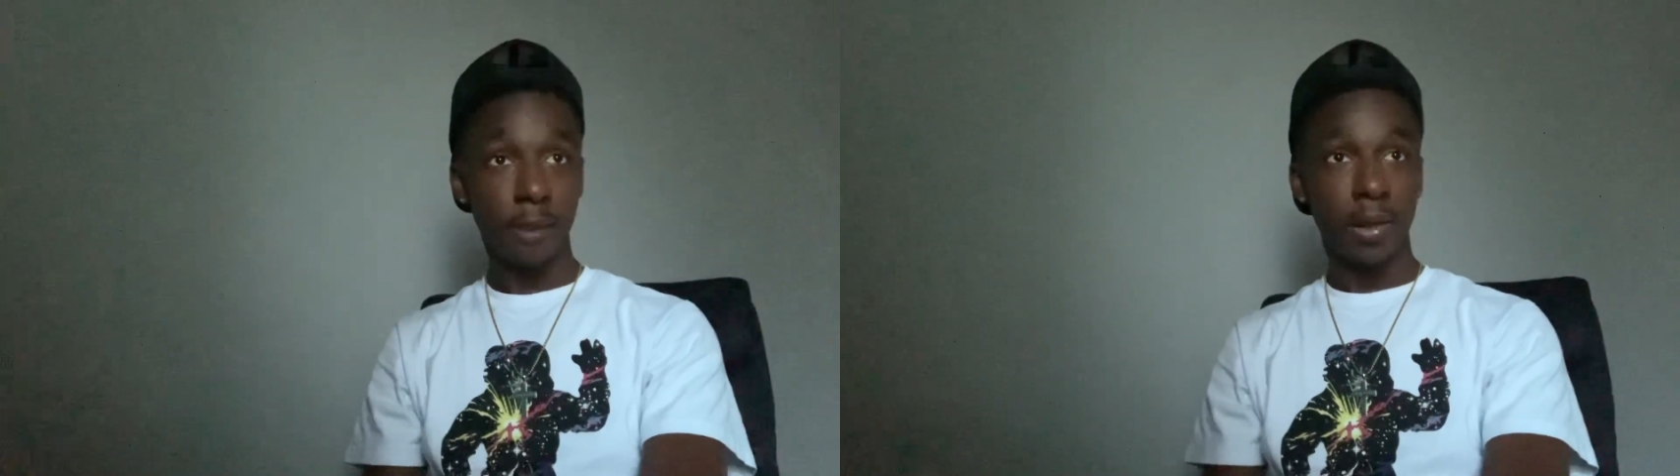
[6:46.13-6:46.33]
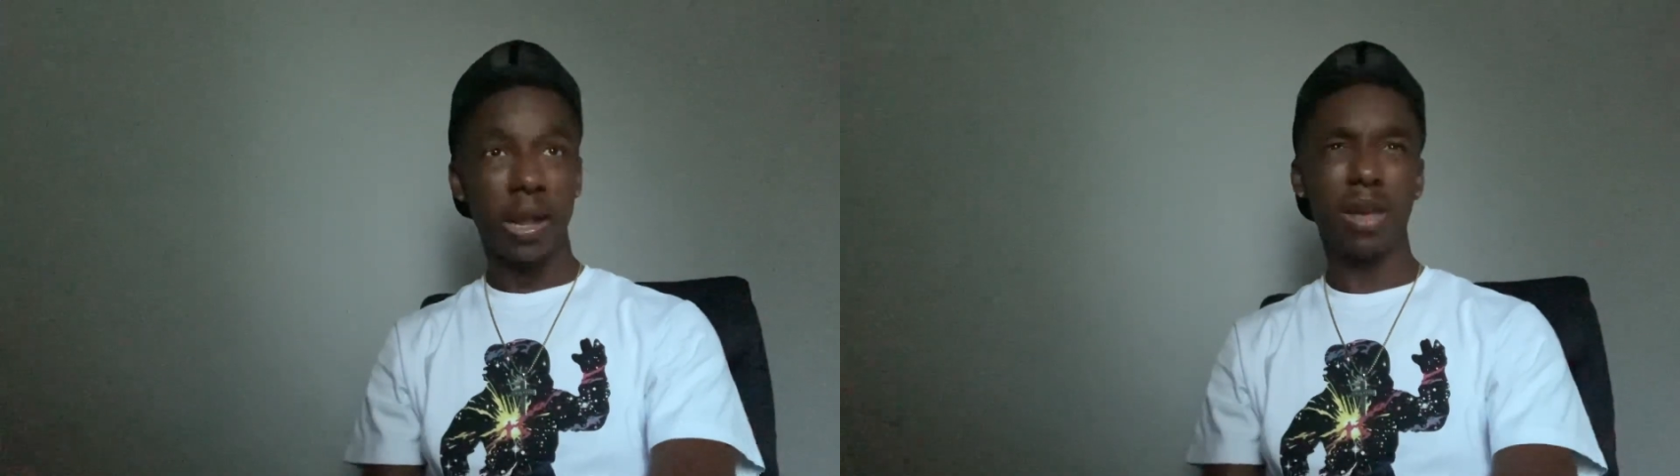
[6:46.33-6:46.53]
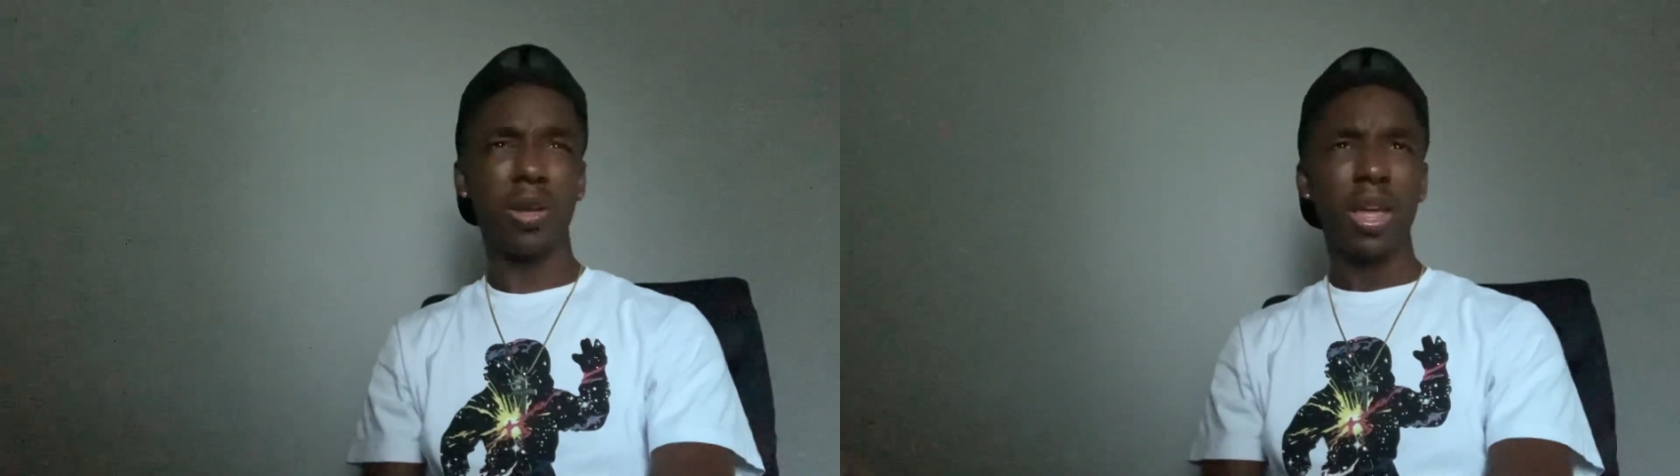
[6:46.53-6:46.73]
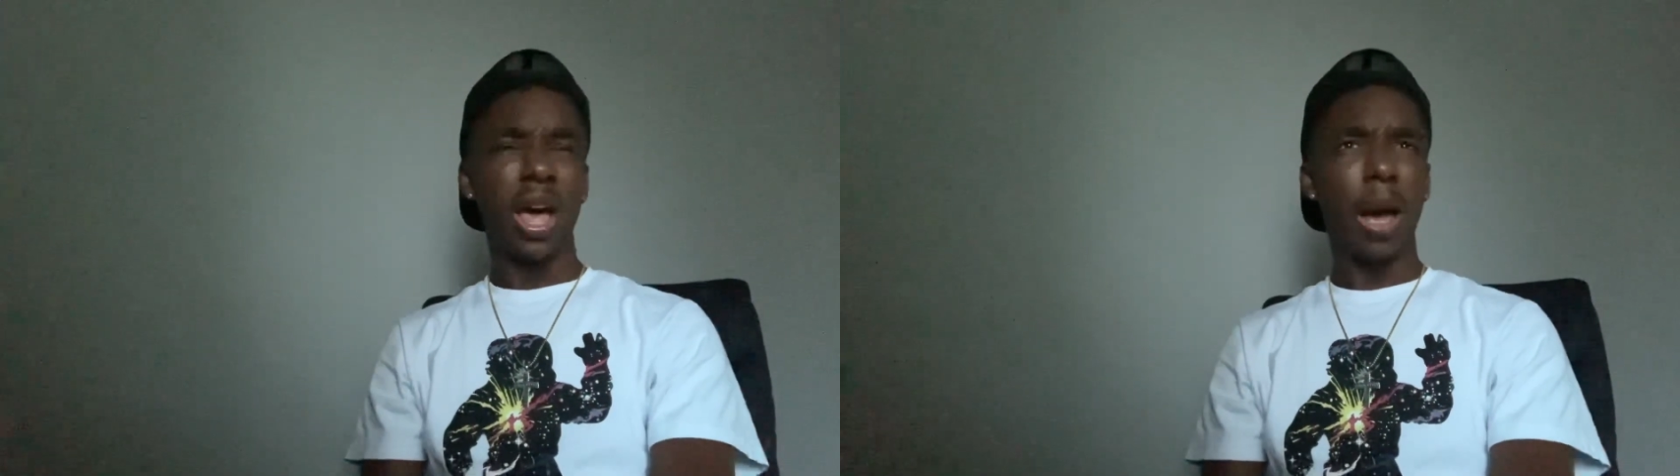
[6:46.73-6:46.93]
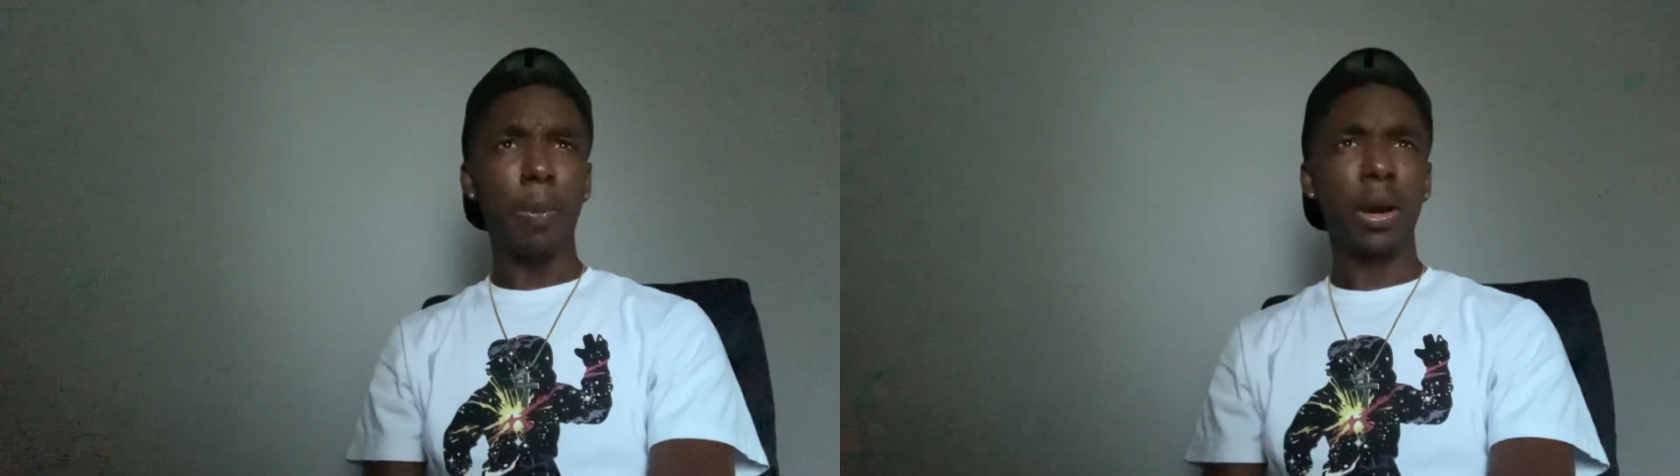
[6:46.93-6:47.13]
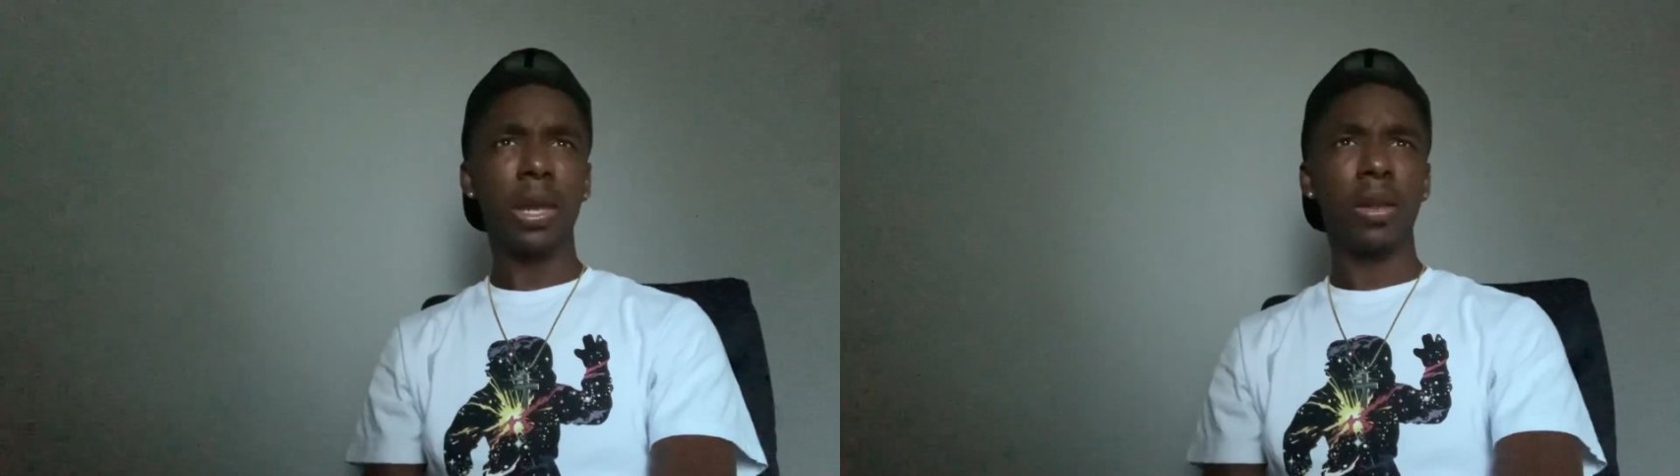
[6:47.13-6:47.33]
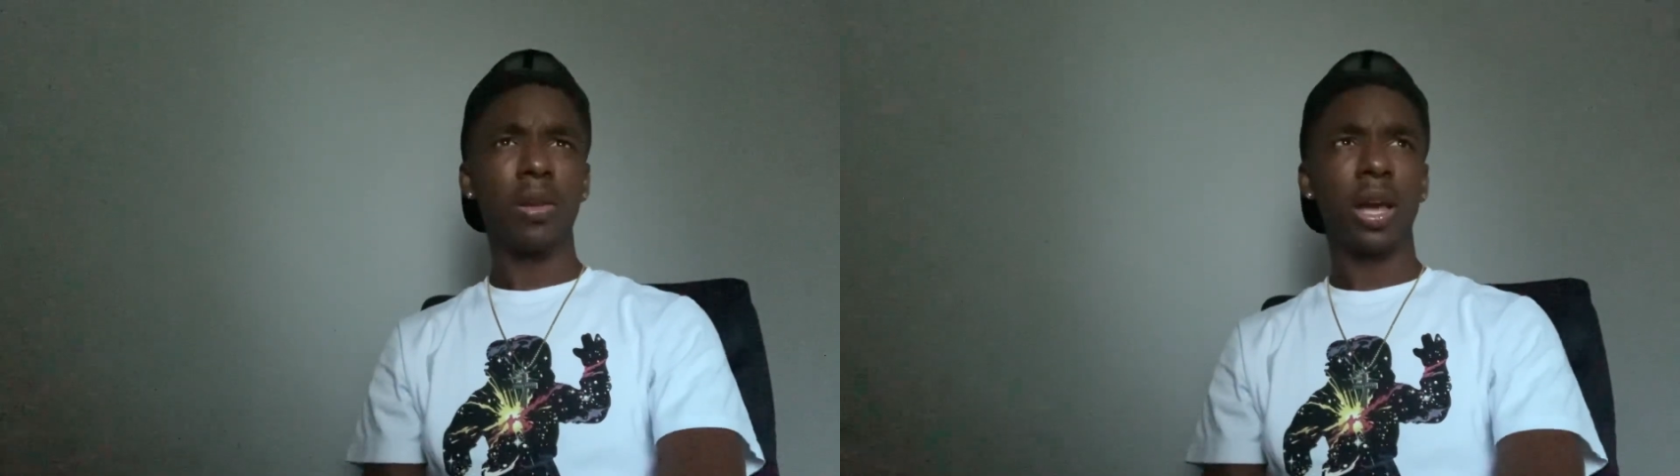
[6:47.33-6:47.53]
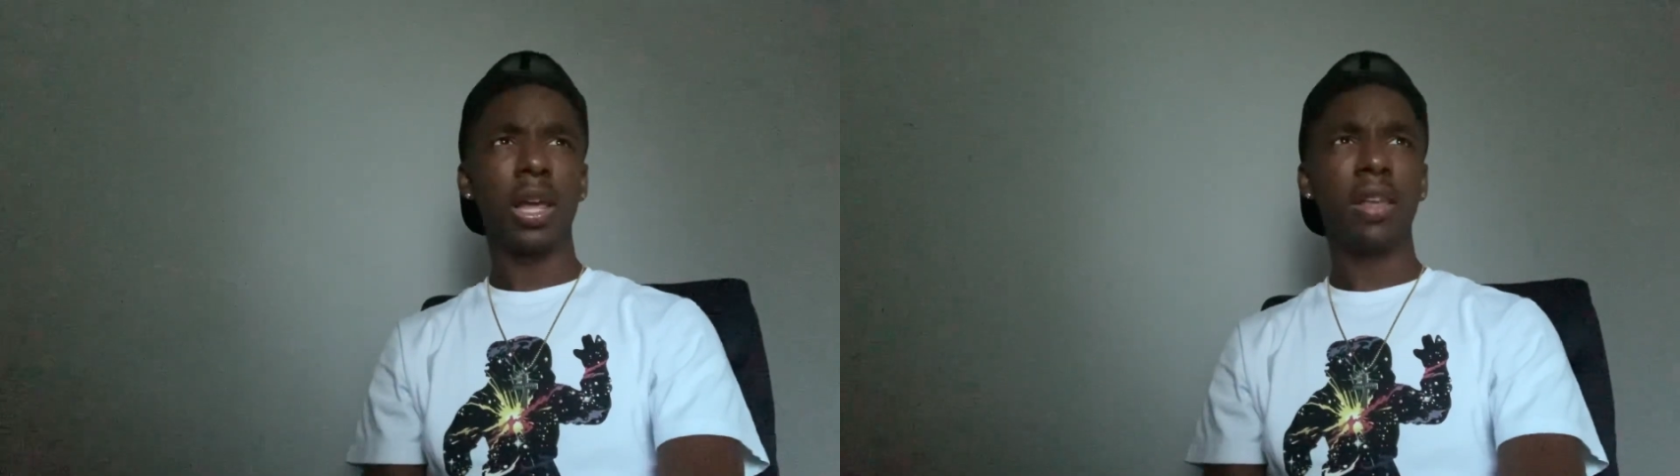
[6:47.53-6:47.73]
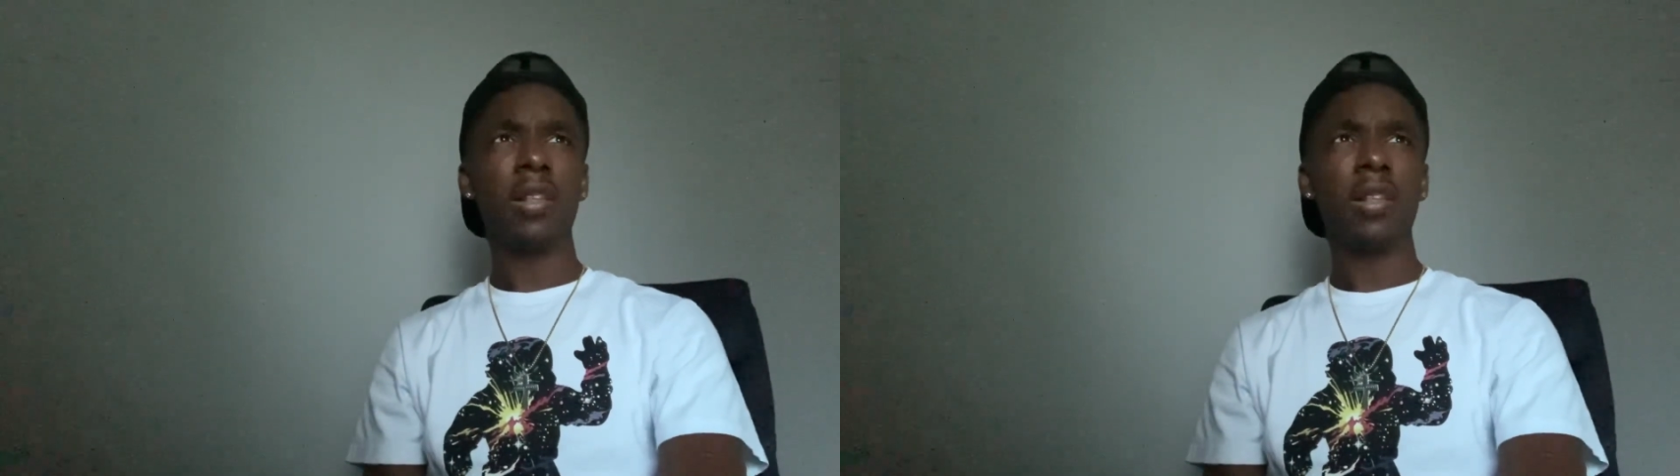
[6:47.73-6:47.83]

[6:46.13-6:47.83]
Like, I probably it's